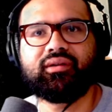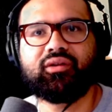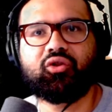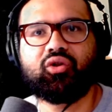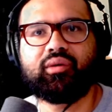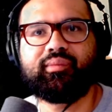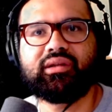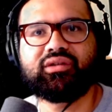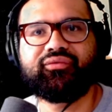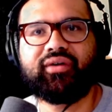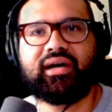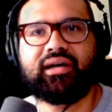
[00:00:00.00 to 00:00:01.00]
additional
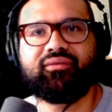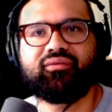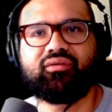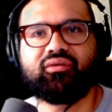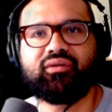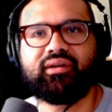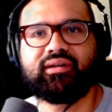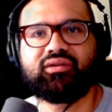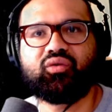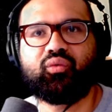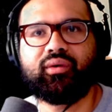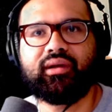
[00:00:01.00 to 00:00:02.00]
+5, so you get
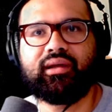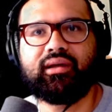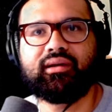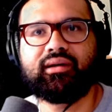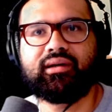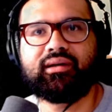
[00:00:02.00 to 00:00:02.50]
20